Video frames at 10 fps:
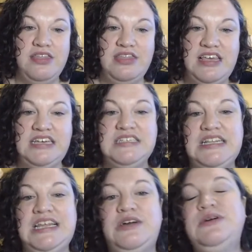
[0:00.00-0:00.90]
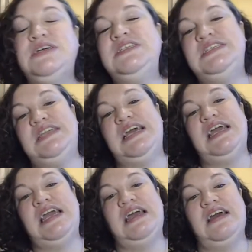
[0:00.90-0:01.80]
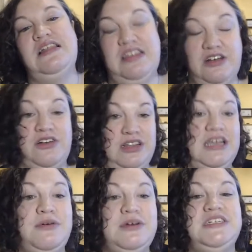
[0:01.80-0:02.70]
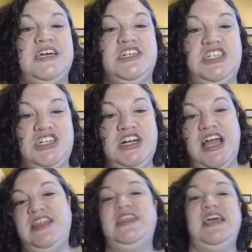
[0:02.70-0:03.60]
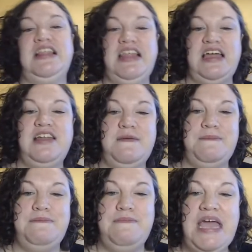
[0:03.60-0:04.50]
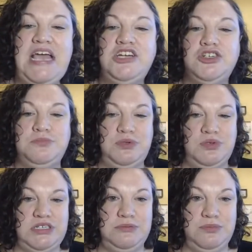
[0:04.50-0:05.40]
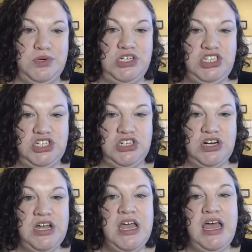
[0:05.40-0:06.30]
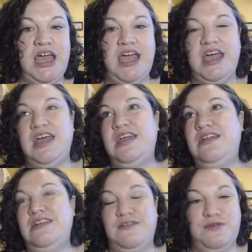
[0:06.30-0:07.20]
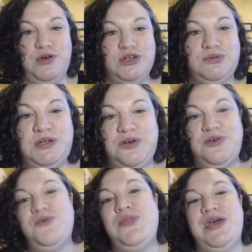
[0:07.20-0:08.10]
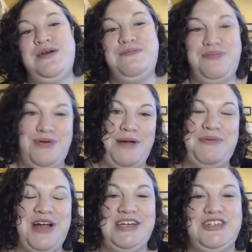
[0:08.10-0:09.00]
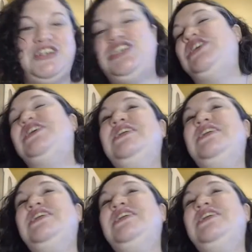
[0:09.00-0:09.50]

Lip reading: These liquids, they're a liquid texture and they lend a major boost in moisture. And of course, we know that proper hydration,